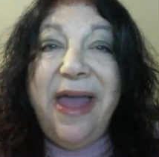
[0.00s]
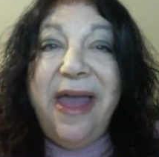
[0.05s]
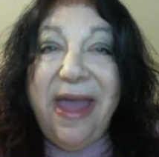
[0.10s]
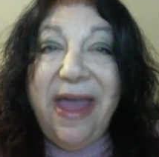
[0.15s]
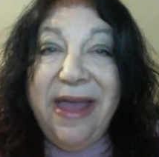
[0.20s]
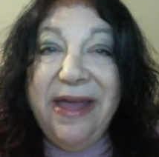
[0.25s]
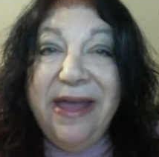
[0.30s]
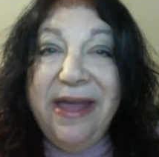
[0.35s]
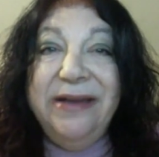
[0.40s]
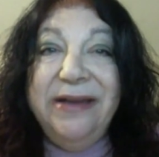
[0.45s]

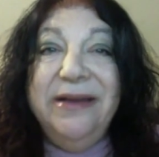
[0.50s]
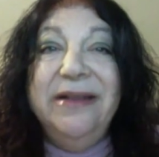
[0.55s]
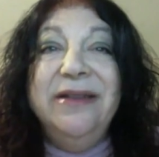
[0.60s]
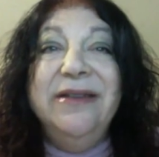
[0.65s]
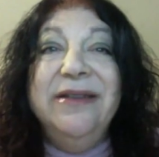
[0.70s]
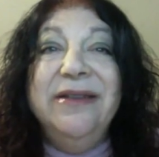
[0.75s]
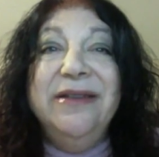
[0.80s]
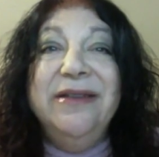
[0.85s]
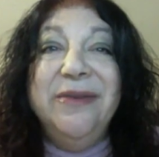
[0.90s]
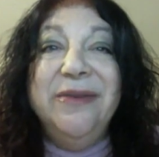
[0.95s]
And
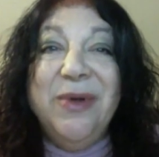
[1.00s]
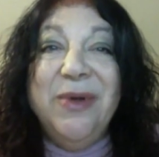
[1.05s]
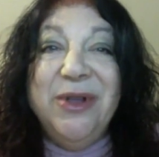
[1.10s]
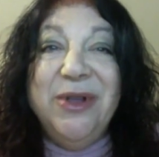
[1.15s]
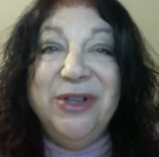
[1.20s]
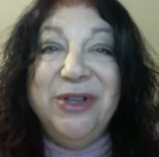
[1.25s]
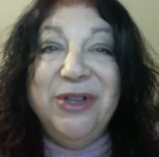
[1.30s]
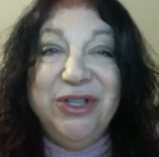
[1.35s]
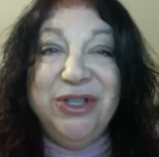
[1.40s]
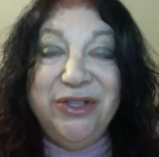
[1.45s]
you
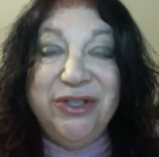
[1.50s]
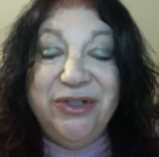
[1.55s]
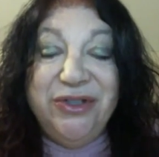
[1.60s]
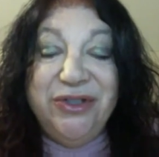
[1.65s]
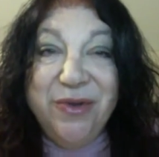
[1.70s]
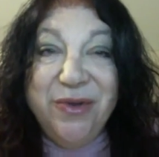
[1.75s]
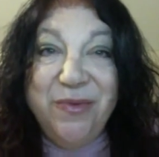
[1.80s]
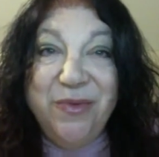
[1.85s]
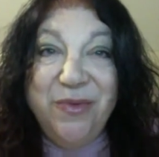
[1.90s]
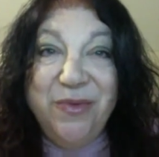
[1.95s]
want to just
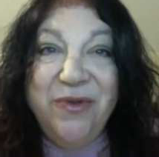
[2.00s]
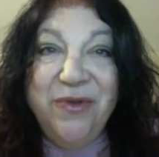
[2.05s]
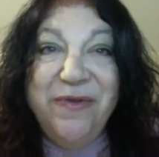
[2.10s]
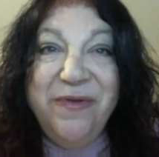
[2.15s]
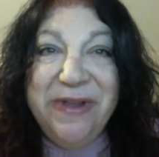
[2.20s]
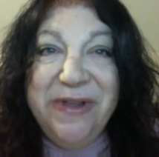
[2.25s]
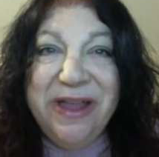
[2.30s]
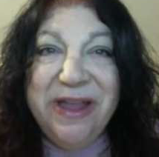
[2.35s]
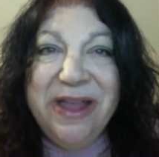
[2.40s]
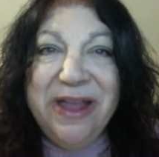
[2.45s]
start
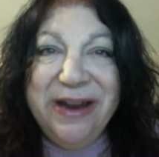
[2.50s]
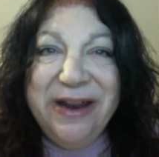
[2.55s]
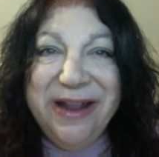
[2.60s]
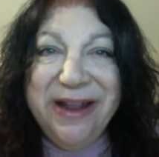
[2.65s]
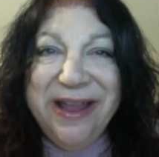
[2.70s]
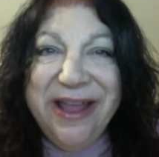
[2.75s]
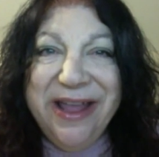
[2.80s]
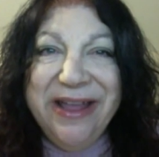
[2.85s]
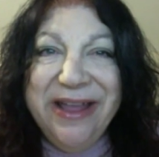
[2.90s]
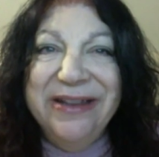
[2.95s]
moving. And
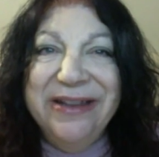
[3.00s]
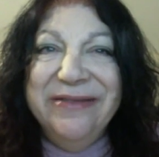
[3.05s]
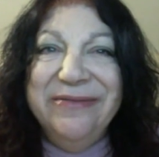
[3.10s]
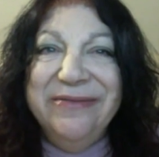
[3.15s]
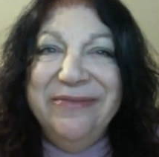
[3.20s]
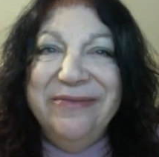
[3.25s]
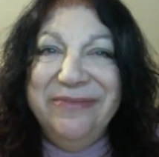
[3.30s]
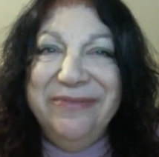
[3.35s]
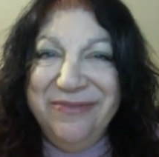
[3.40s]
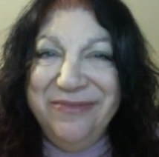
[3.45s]
again,
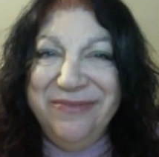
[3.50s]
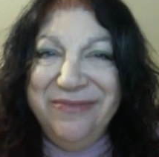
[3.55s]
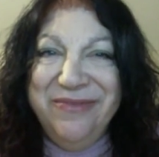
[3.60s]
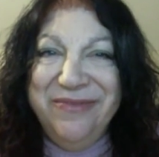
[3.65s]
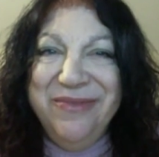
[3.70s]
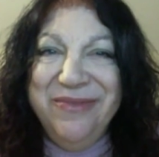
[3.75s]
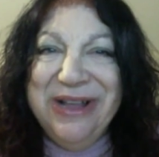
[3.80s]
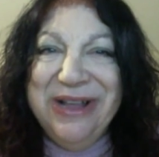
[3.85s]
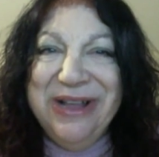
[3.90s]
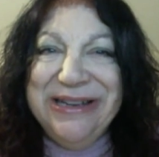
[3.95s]

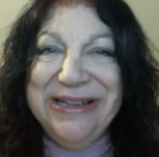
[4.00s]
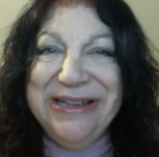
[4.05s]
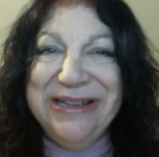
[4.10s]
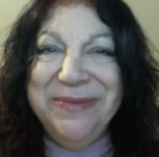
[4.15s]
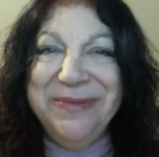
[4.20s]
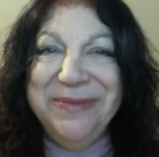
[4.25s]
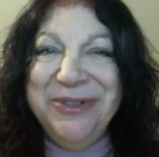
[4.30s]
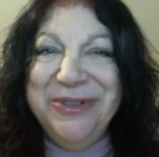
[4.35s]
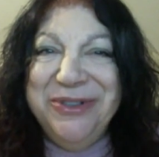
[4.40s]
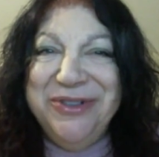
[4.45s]
we'll get to
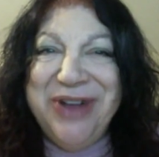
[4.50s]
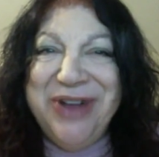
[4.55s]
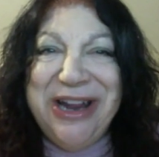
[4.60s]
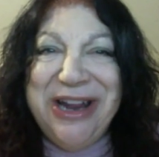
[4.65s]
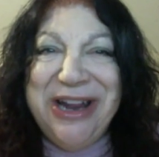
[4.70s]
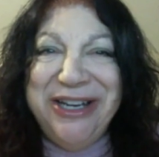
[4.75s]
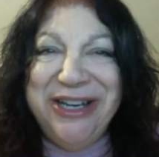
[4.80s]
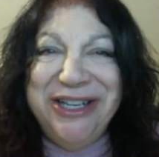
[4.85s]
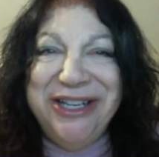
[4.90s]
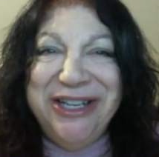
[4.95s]
some
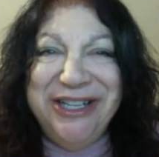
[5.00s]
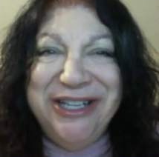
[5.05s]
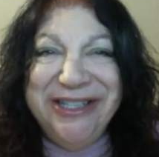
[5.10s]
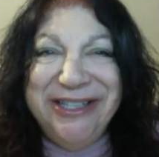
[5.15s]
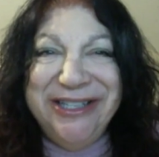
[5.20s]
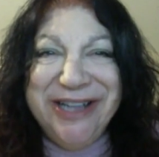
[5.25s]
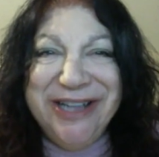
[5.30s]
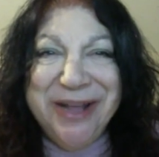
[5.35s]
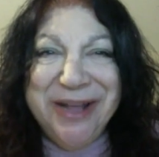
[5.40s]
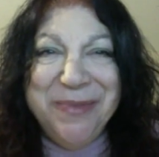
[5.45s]
strategies
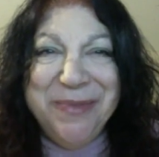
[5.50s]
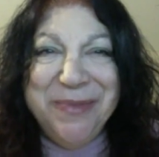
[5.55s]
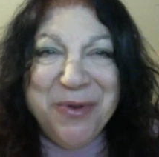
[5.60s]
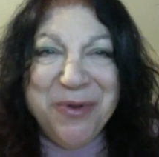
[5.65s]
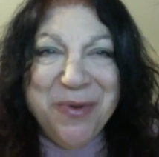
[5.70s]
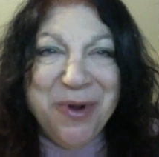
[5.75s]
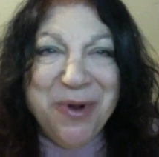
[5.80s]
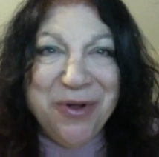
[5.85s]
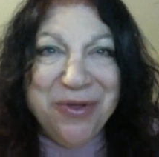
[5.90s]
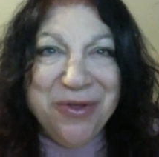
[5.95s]
to help you
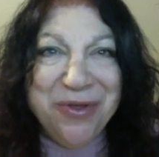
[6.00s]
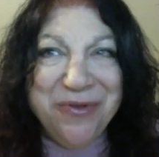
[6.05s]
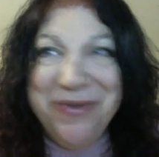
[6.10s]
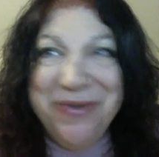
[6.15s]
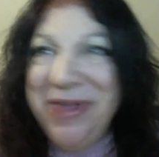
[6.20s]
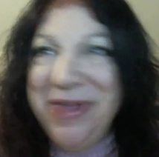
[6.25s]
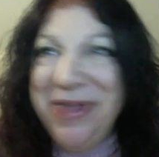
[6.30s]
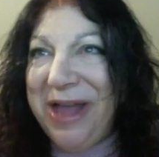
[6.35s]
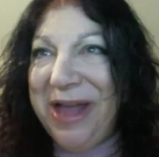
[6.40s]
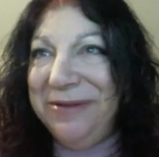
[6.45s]
work
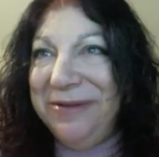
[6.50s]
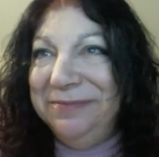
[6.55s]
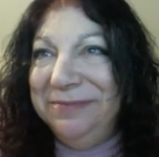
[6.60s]
through that.